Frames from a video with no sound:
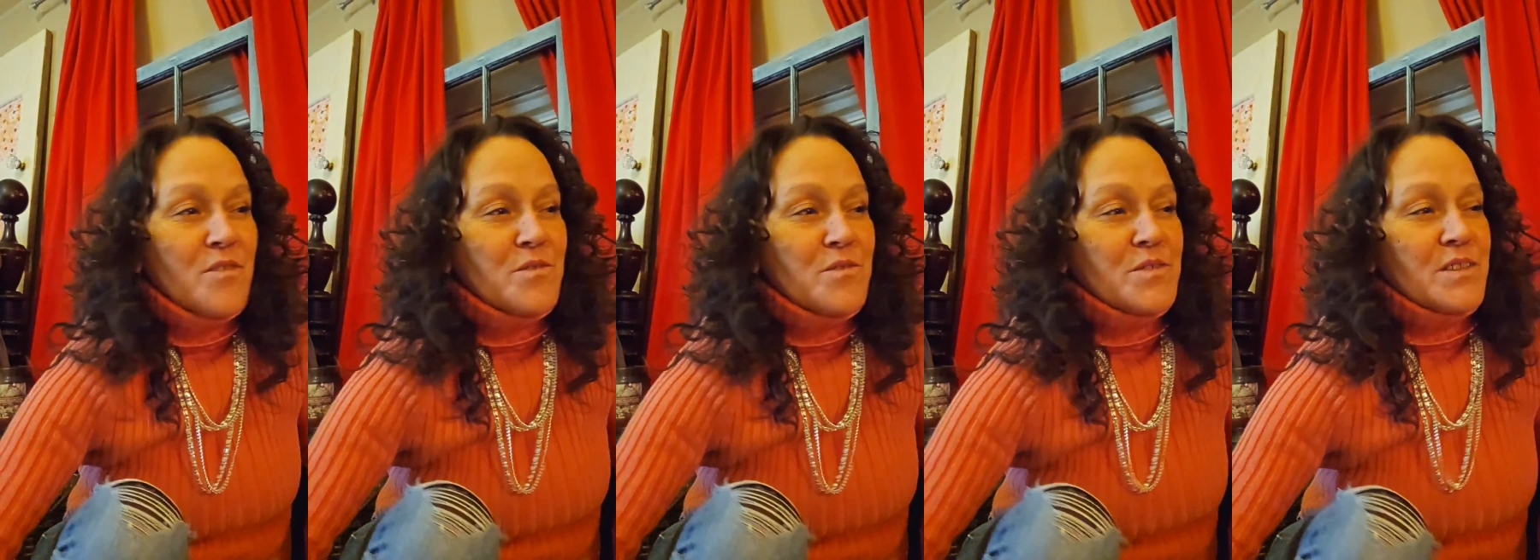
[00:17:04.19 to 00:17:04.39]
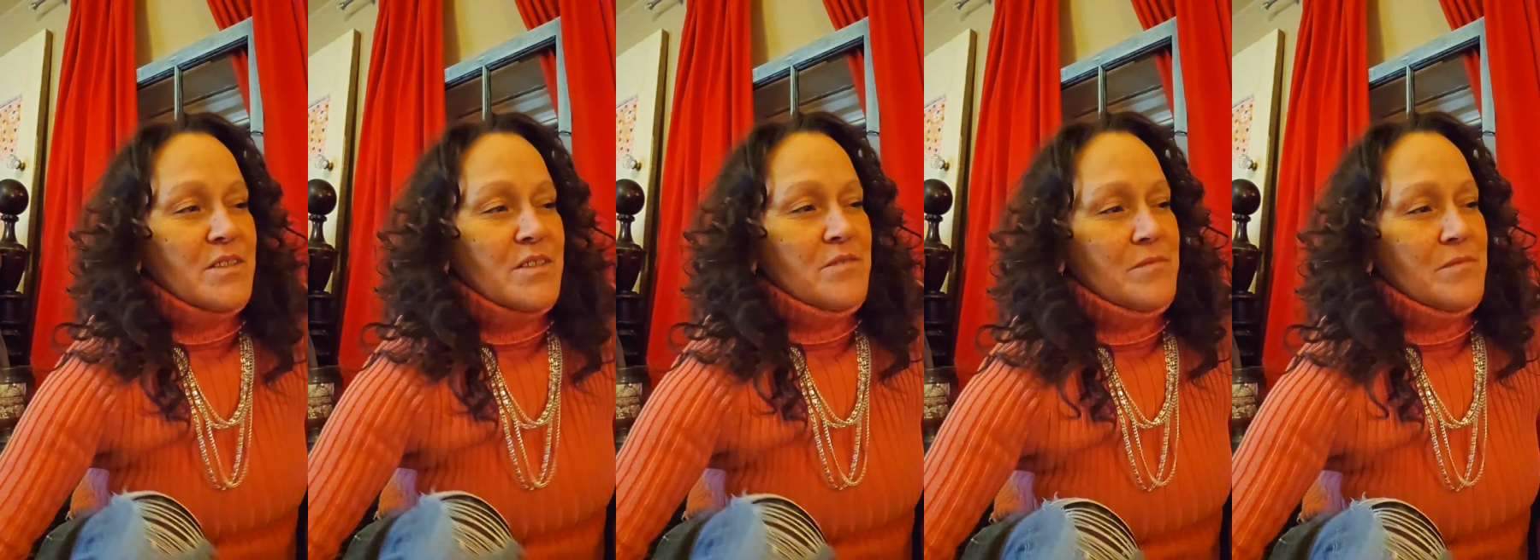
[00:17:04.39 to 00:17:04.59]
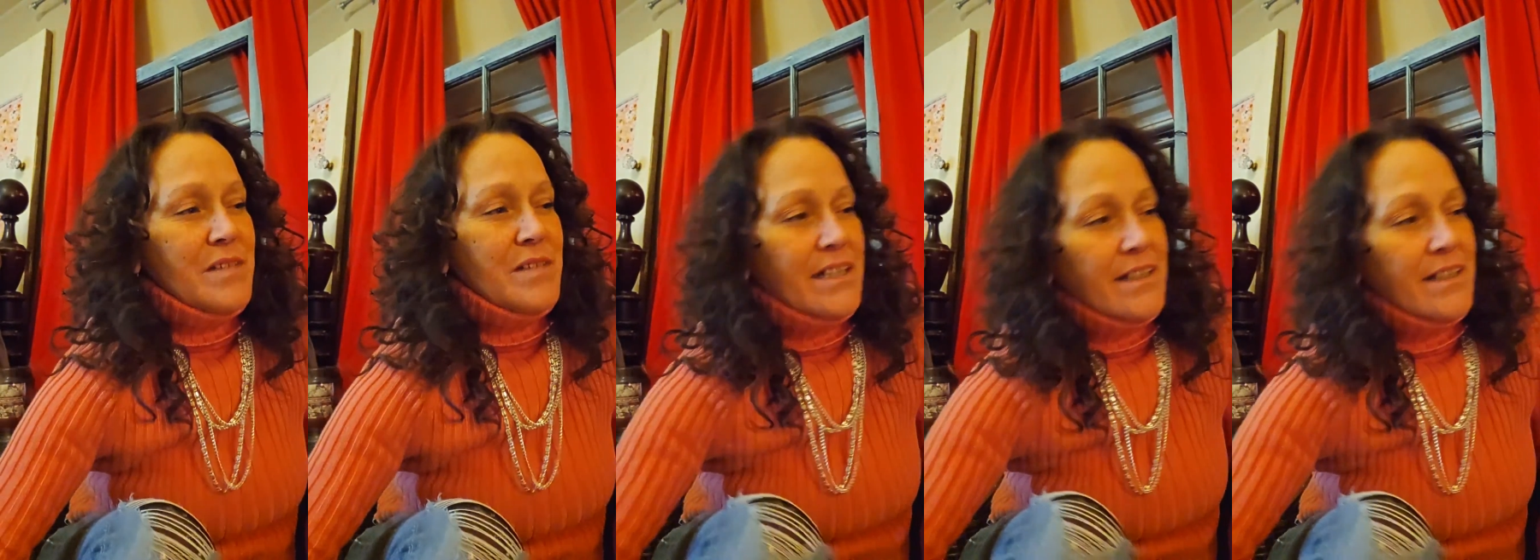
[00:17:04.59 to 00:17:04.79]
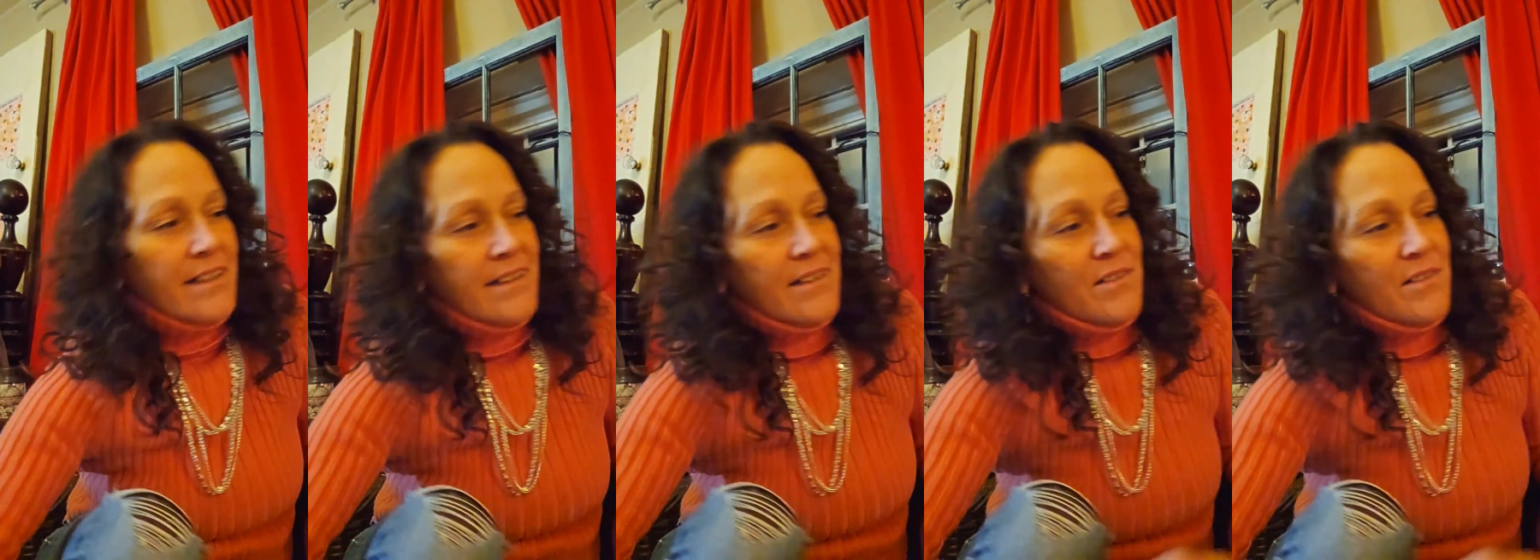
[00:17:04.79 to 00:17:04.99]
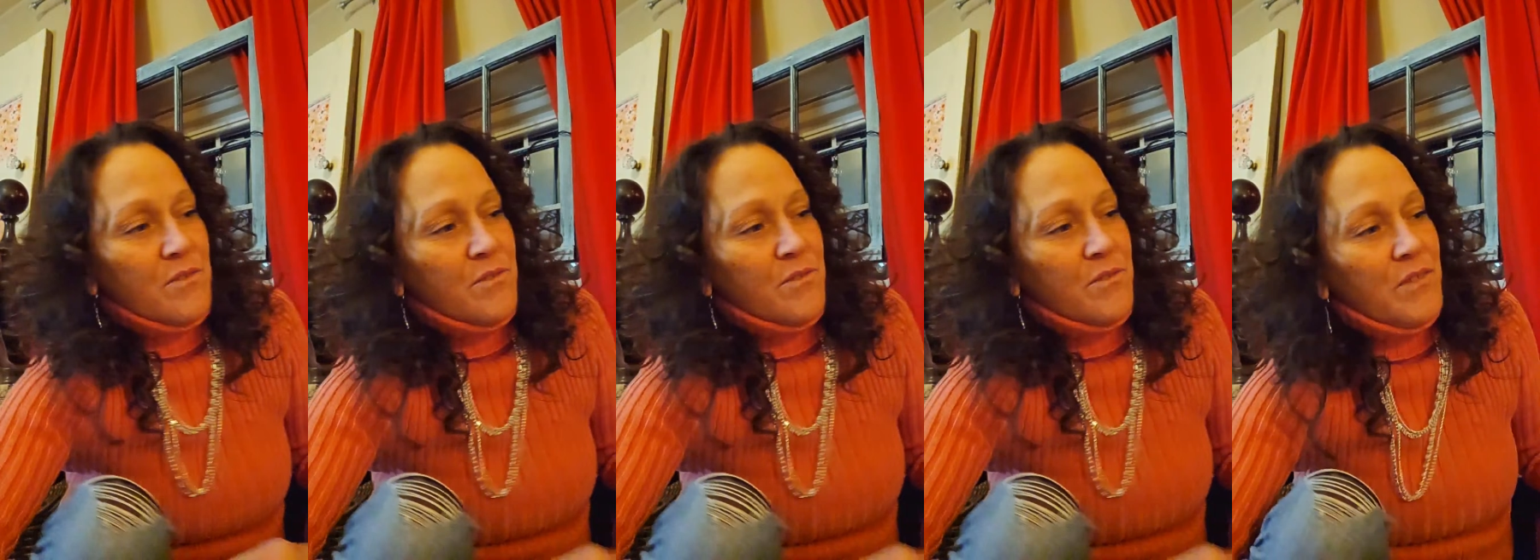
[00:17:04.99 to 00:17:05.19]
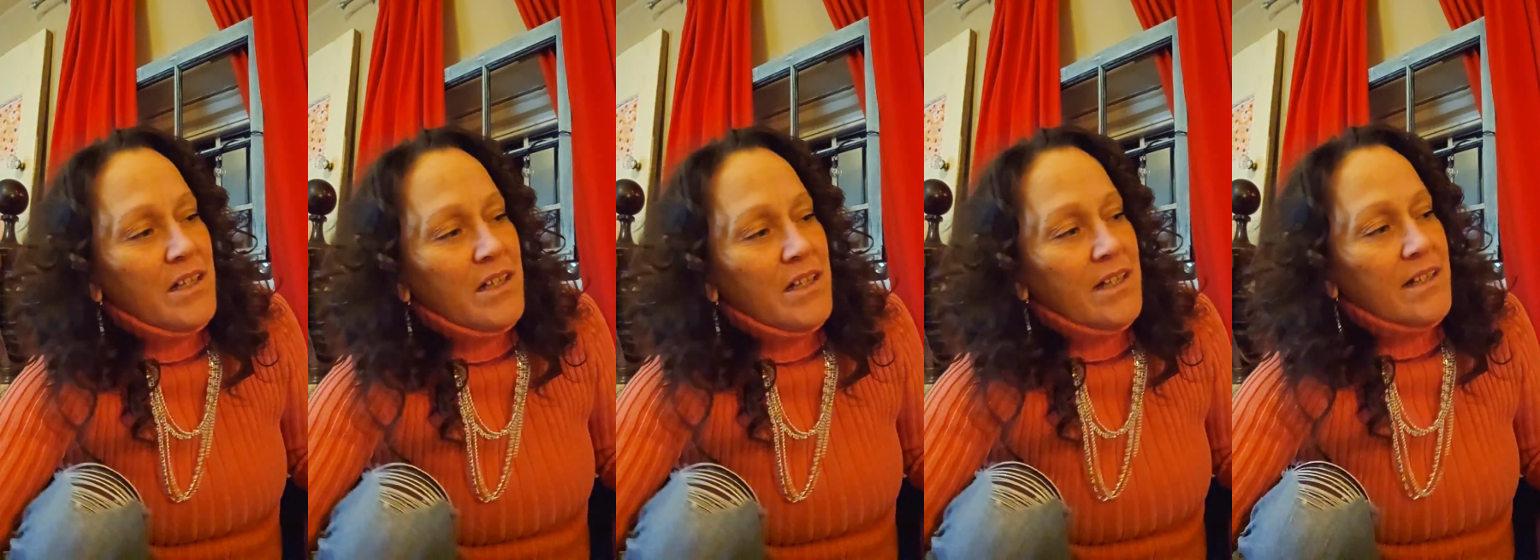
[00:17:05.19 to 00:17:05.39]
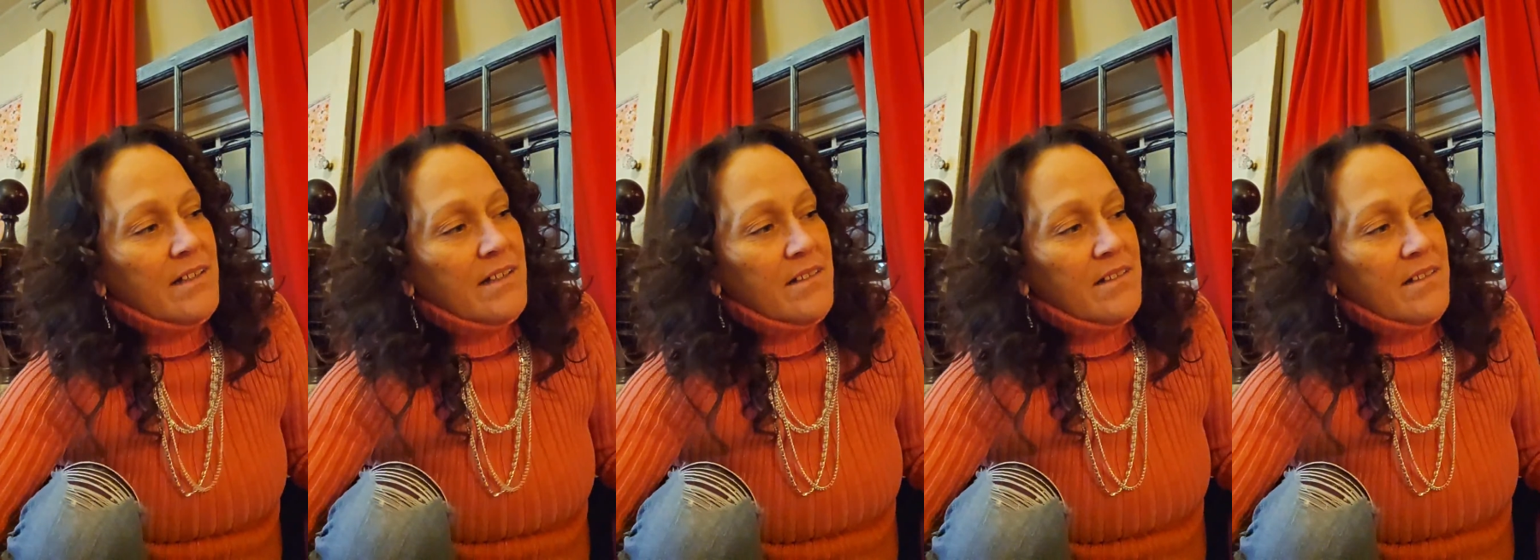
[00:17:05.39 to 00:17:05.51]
and I'm like, oh, fuck.